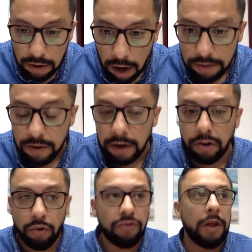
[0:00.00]
Guard is going to
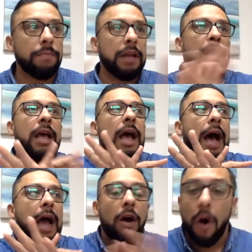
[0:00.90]
do something.
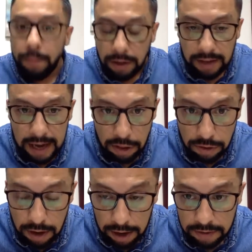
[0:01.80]
I hope that the
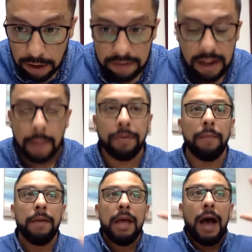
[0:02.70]
National Guard is going to stop
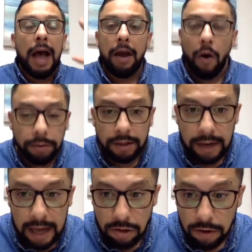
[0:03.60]
them. I hope that the
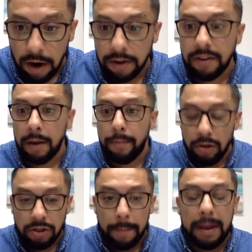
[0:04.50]
National Guard is going to
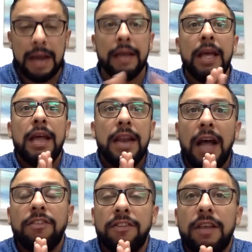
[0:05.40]
push them back.
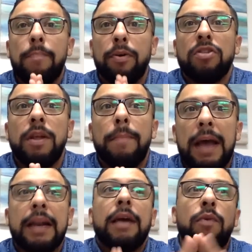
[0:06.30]
Not to say push them
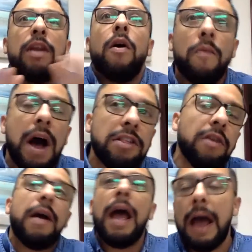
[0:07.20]
back like we don't want you.
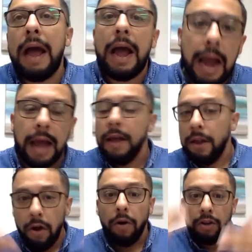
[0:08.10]

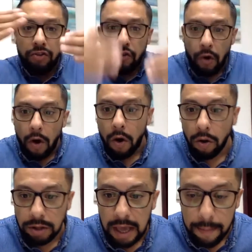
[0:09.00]
No,
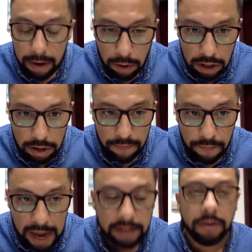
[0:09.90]
control the immigration
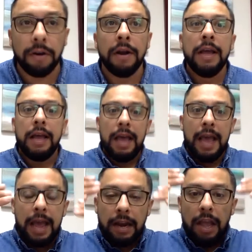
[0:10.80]
factor
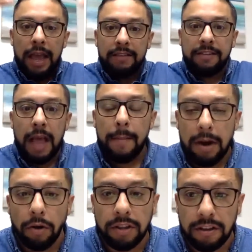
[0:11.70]
and examine
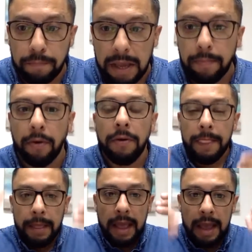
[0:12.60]
all these people.
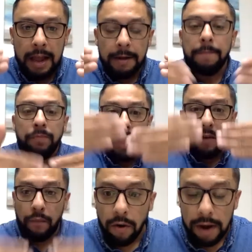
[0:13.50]
And
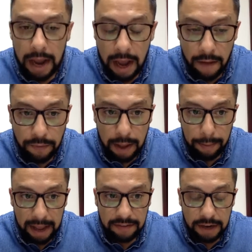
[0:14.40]
if we don't have
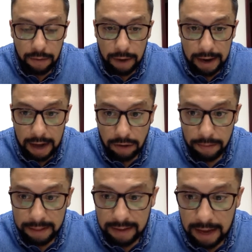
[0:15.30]
capacity right now to
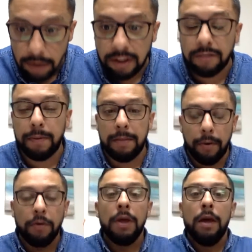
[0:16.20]
maintain all these
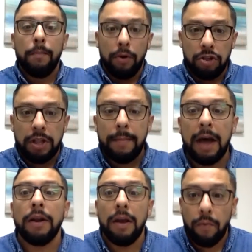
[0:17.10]
people, push them
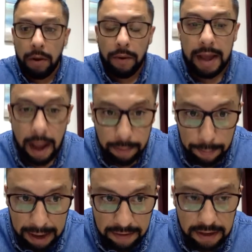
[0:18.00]
out. And when we have
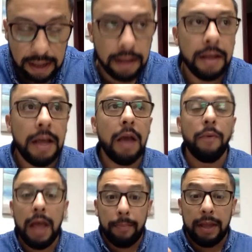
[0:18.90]
capacity and
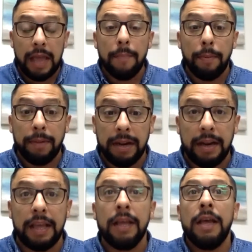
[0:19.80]
we have
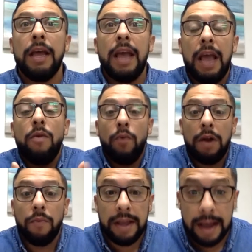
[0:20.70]
capability, and
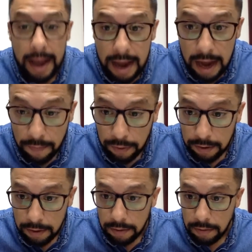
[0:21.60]
when we have,
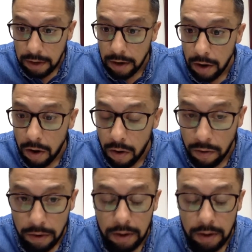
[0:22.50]
the